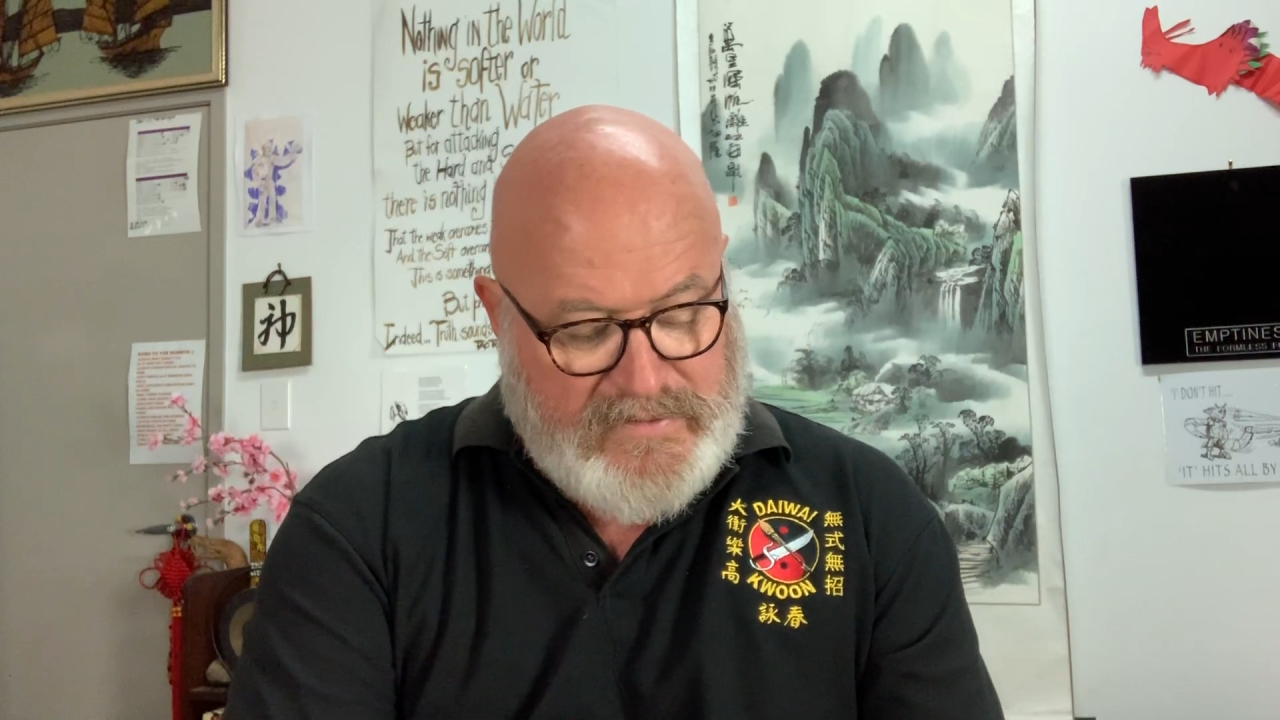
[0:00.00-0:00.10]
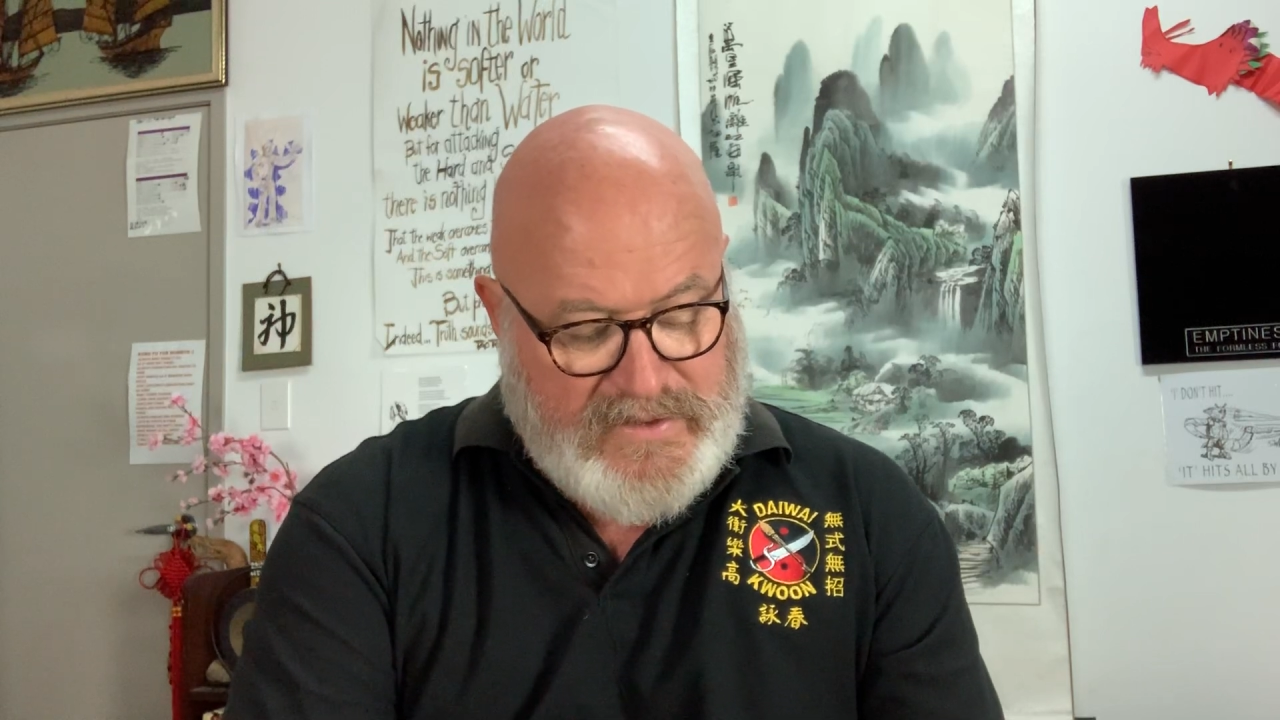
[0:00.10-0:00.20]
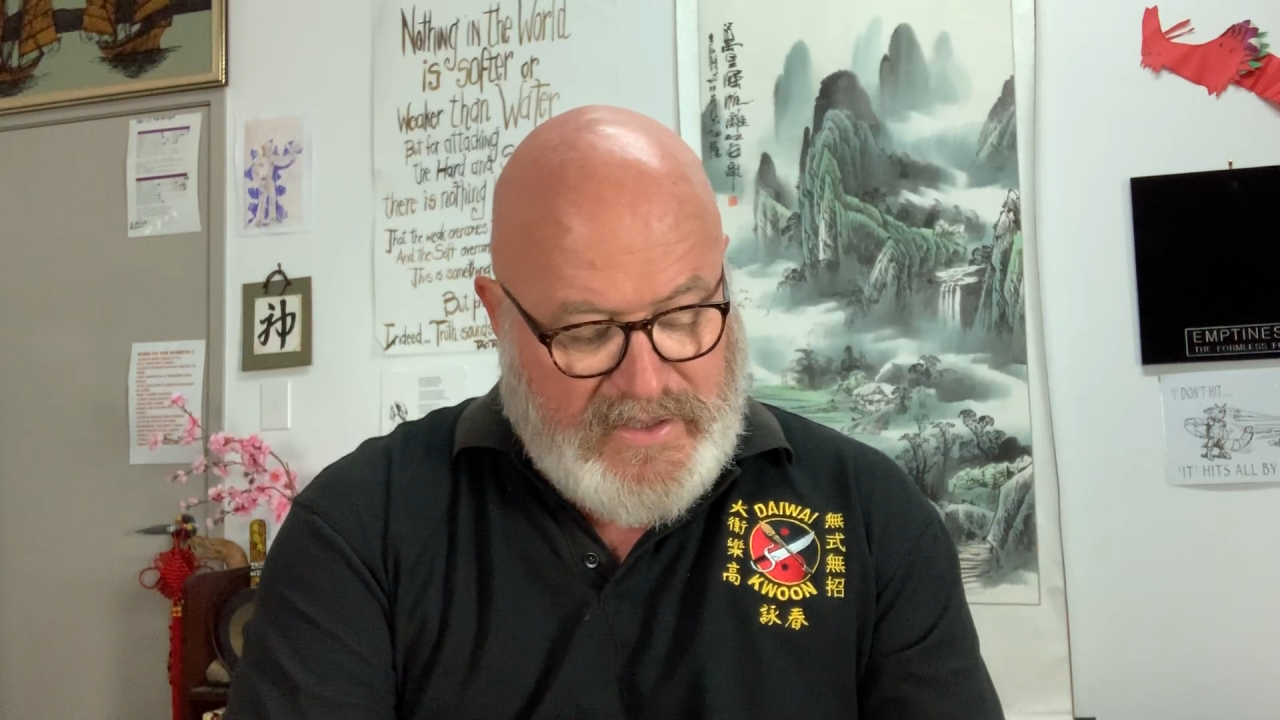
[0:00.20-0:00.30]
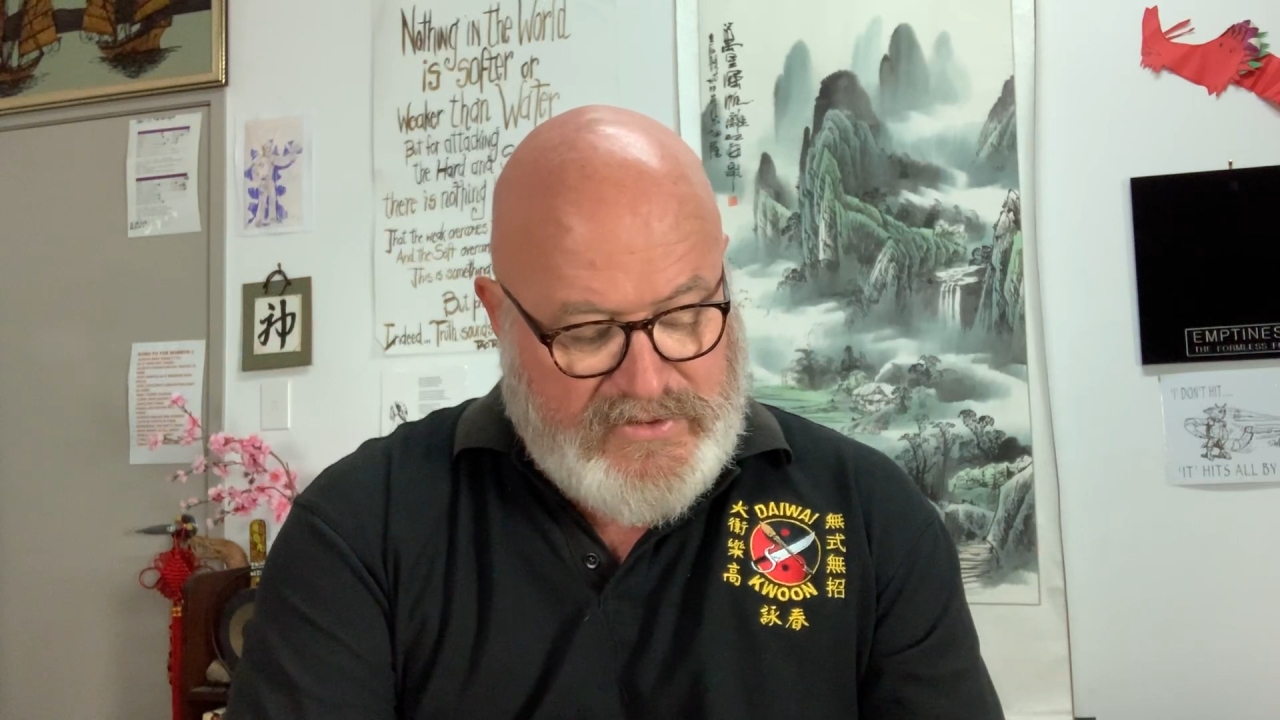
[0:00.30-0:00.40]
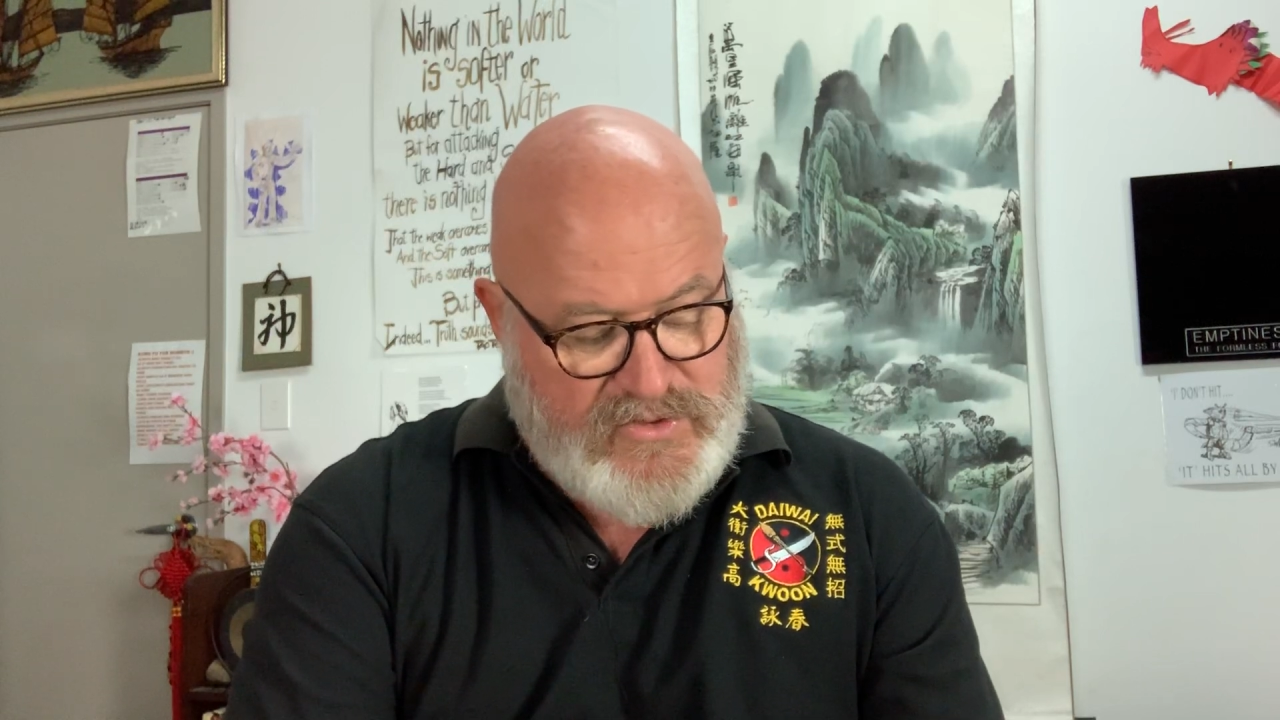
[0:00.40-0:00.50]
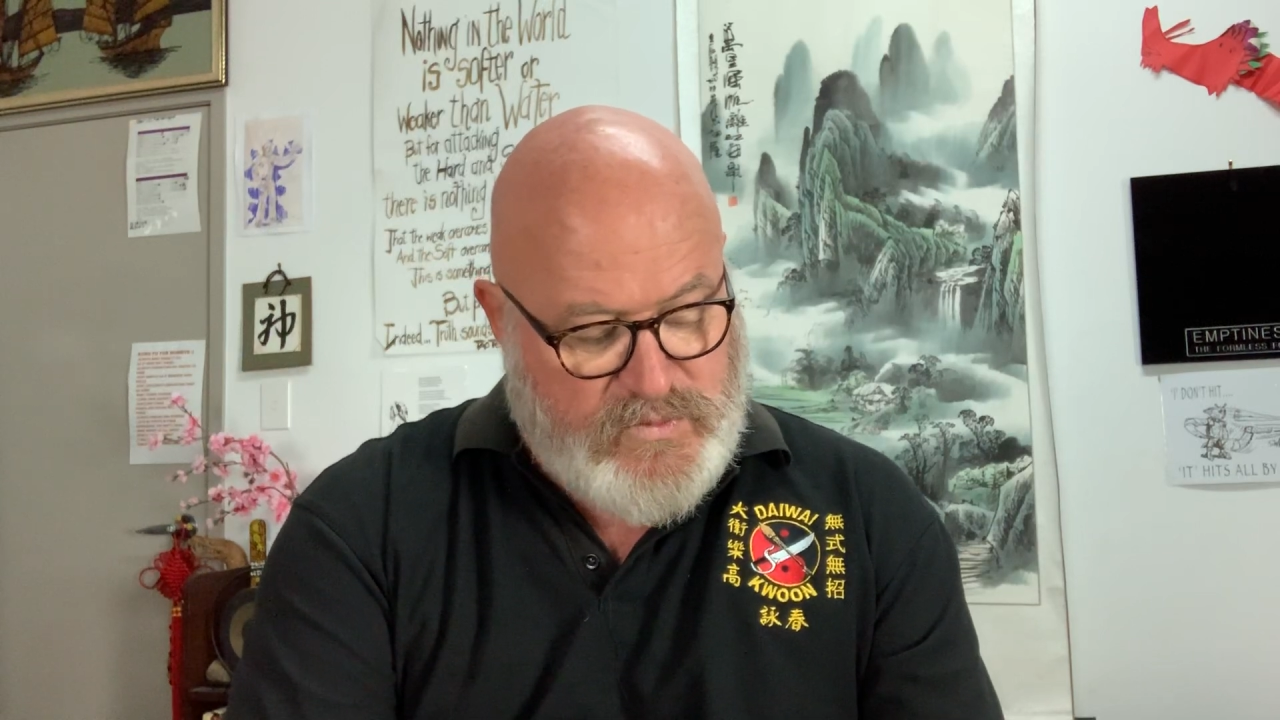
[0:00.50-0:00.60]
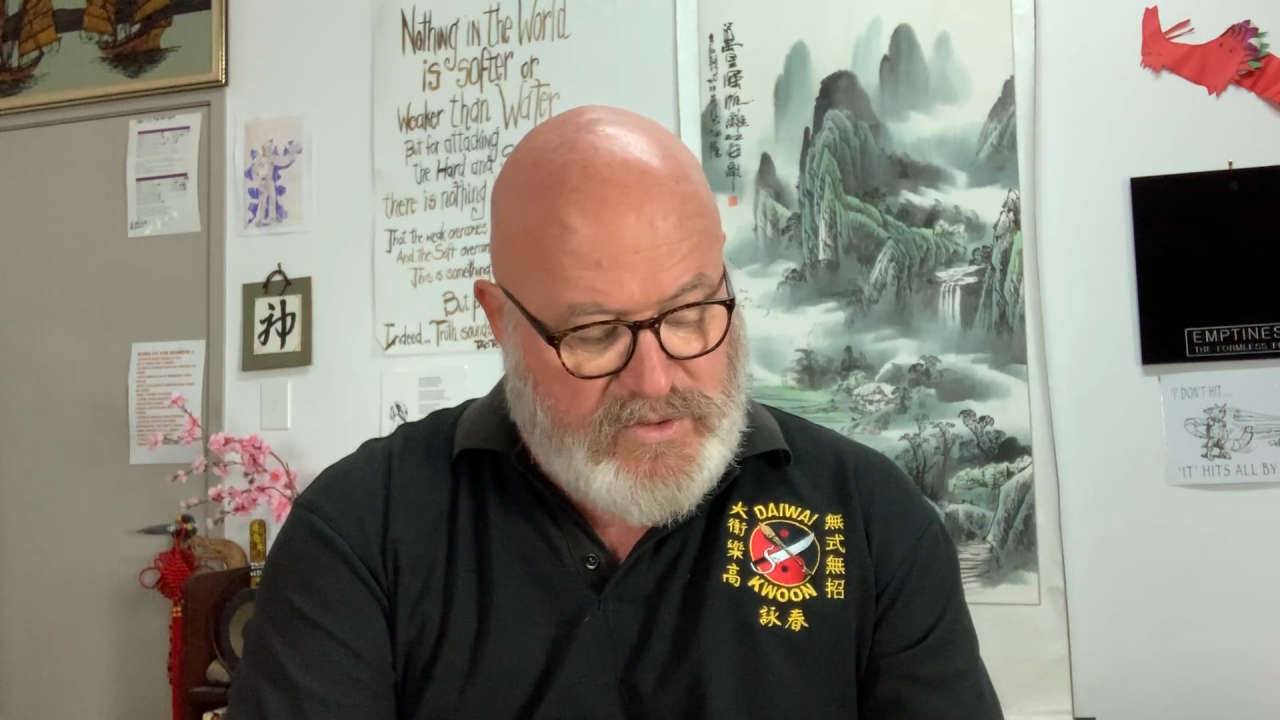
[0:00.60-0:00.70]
The others